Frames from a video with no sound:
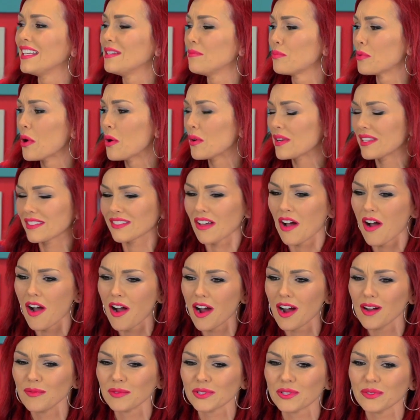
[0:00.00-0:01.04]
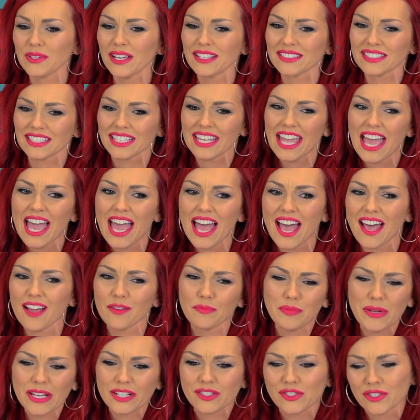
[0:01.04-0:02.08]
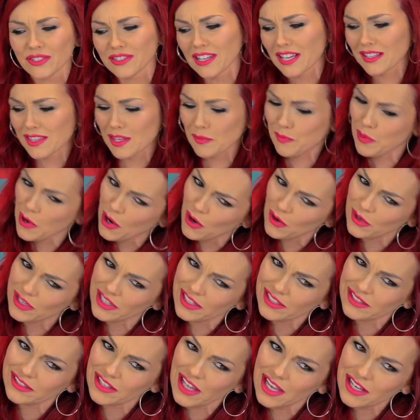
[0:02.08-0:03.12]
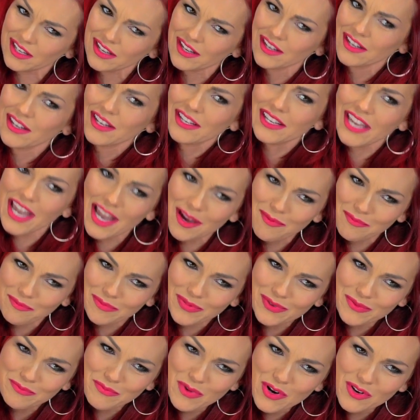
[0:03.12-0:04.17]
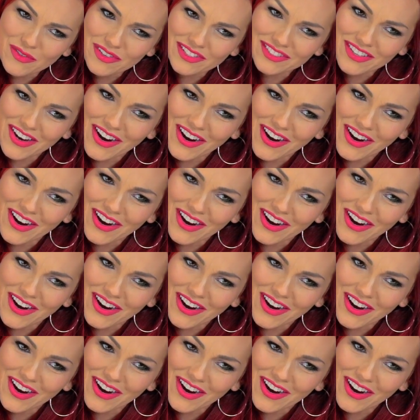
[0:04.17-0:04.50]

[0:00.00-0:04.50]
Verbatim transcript: he broke his arm, so he has a cat. Our picture's like he's like, can't move his